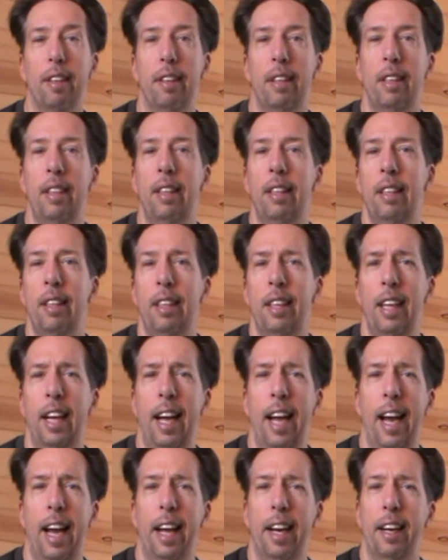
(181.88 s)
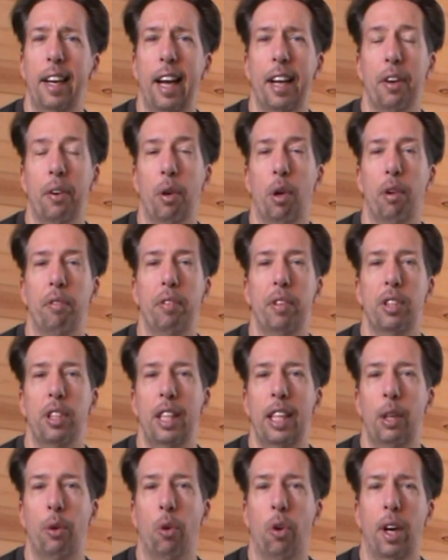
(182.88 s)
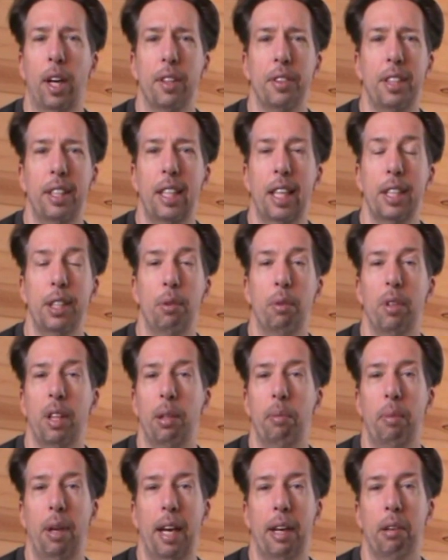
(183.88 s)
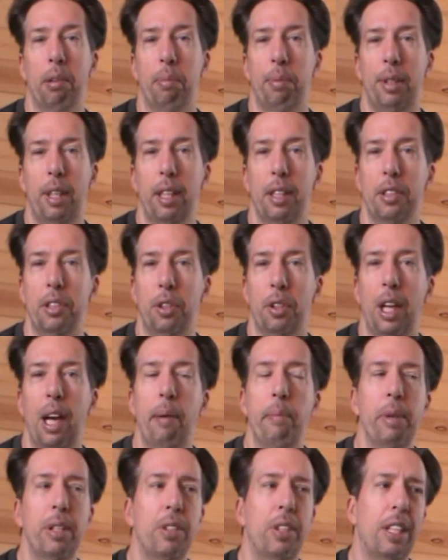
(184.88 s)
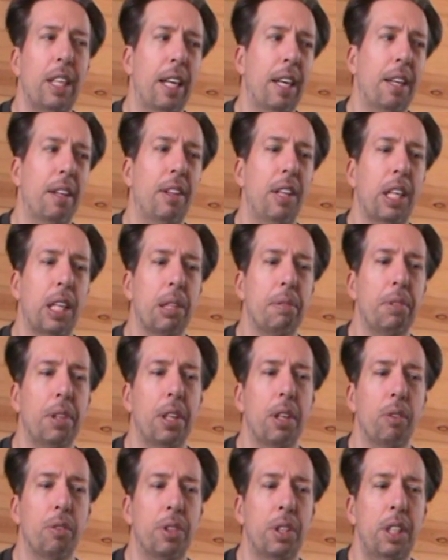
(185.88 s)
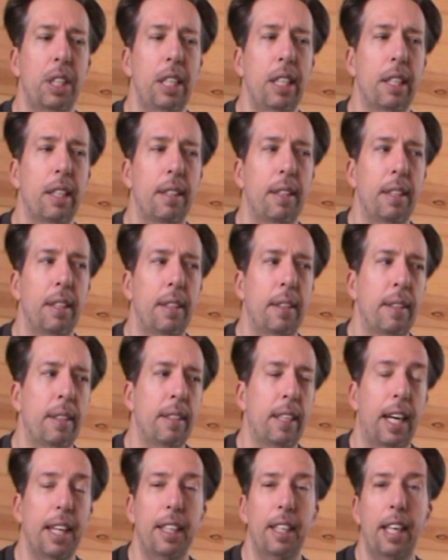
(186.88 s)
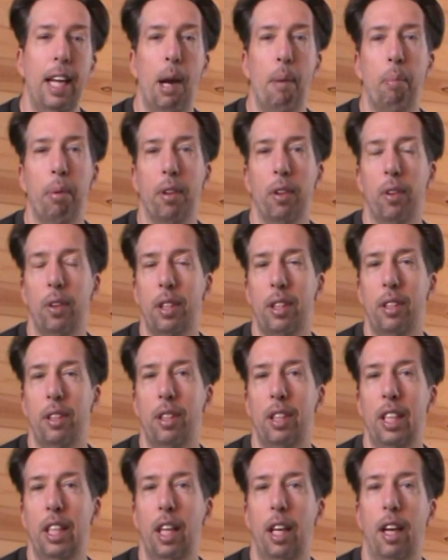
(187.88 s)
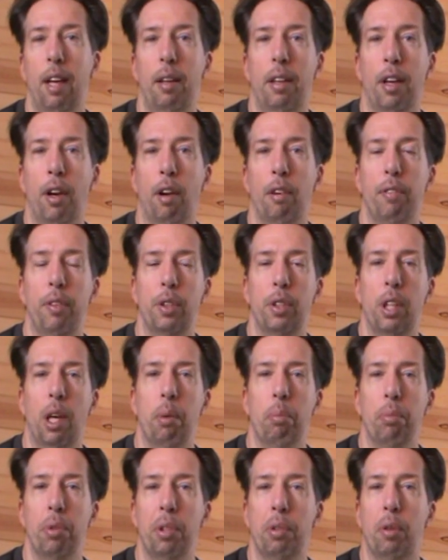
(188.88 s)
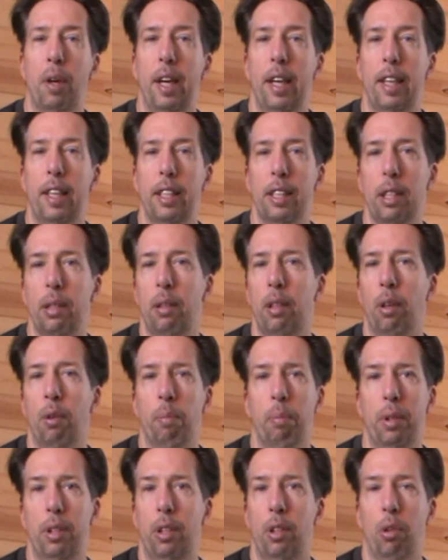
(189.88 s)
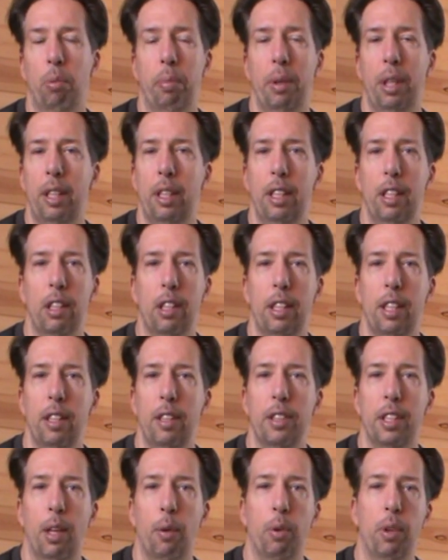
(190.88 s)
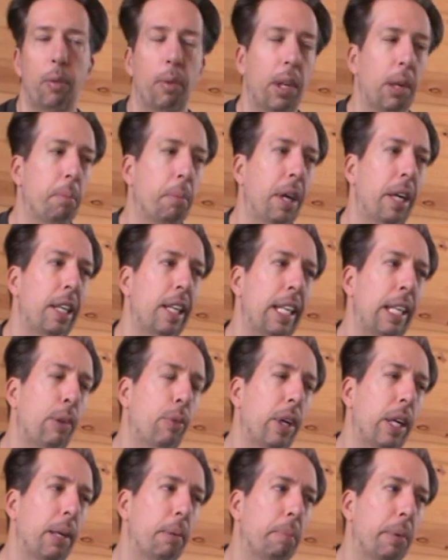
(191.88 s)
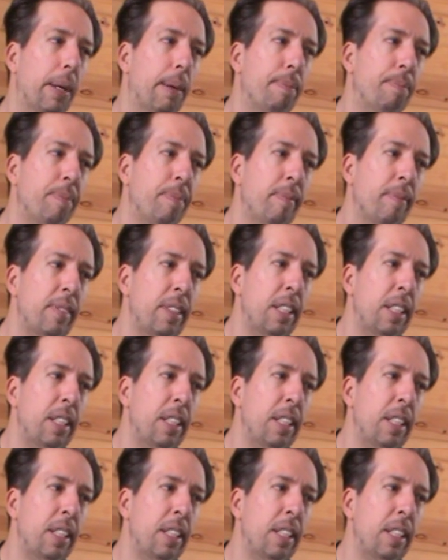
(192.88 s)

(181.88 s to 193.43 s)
it. And I don't know if it's anywhere else. It doesn't really matter because you're not missing anything if you don't see it. I did happen to look to see it, you know, if it's on Blu-ray, it isn't no, no big deal because I wouldn't want to buy it anyway, but